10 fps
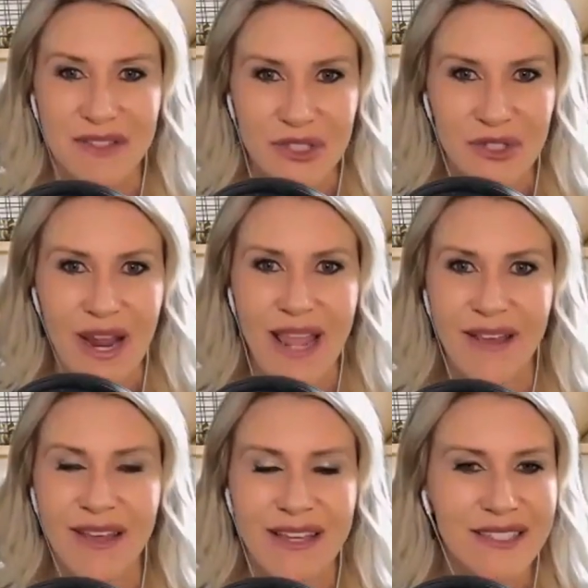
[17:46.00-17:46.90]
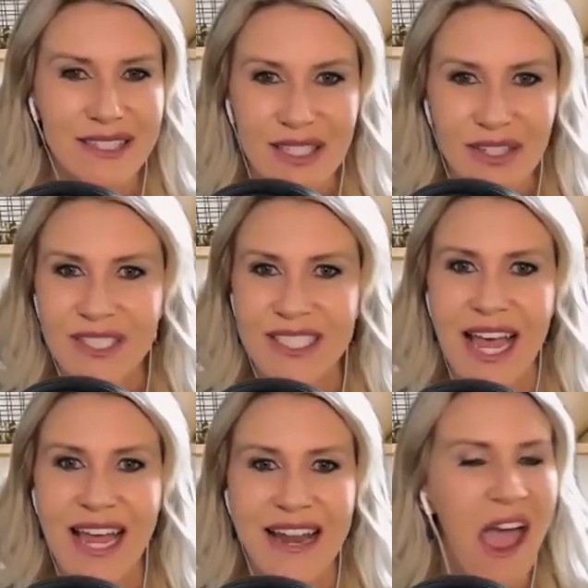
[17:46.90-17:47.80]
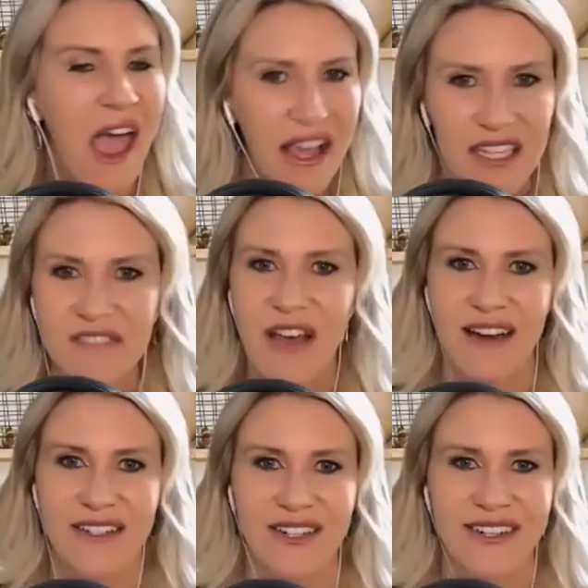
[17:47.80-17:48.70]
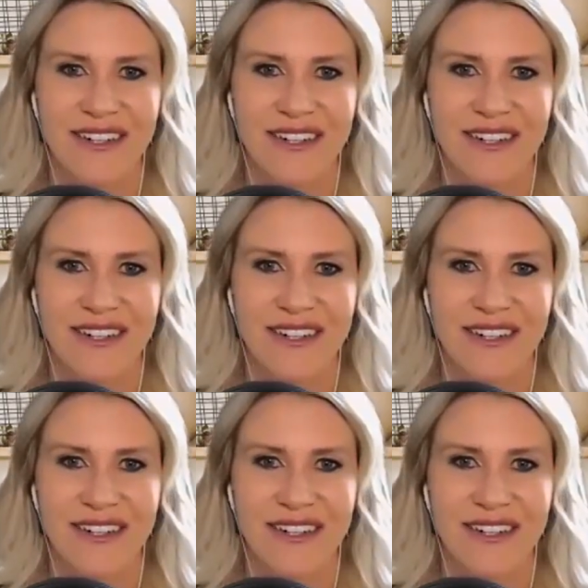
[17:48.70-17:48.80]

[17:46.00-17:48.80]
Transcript: strength, skill set, X factor.